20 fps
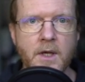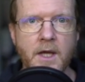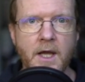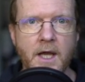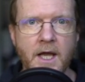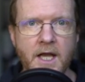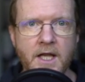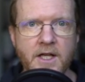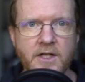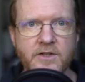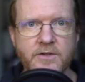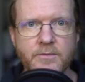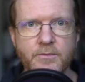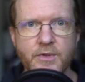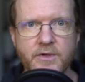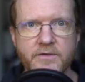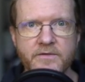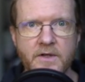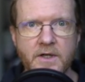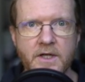and
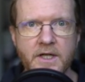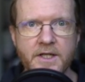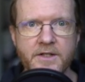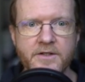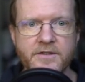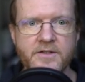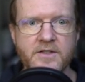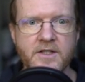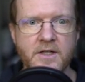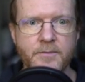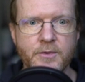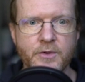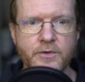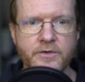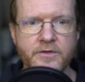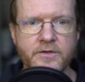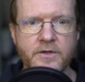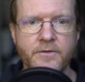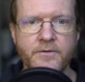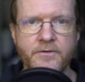provides doubles